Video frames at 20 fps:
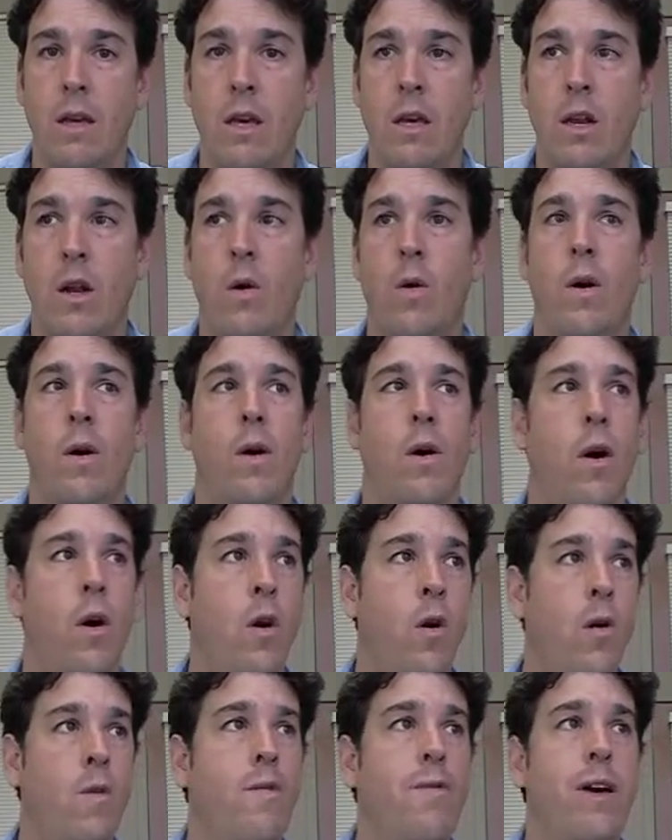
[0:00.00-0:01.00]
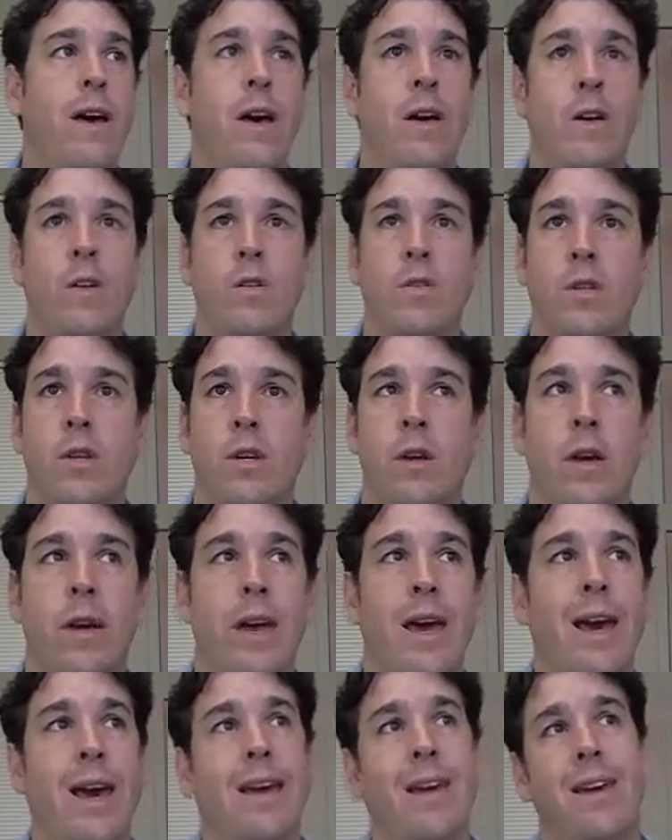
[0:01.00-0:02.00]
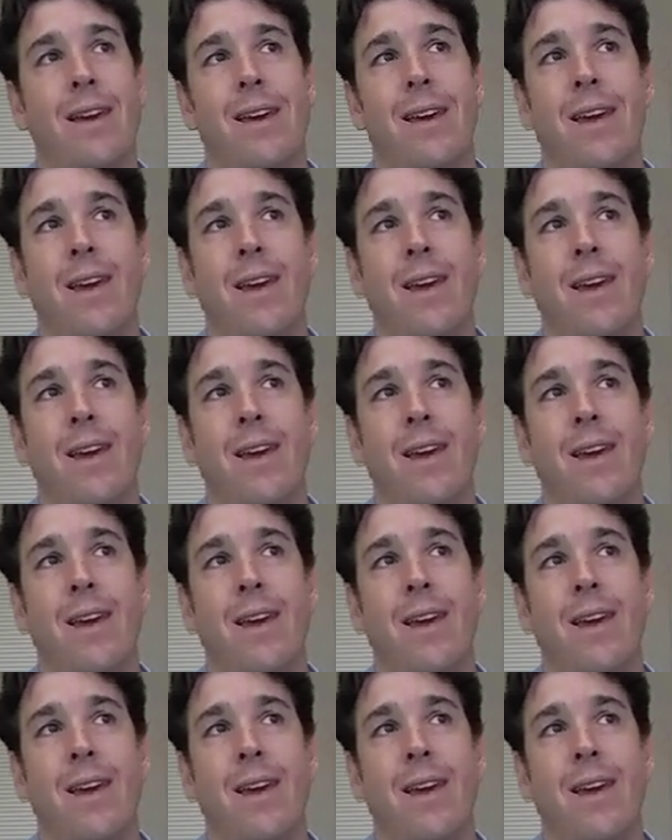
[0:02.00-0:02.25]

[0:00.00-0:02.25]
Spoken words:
Home values, heck,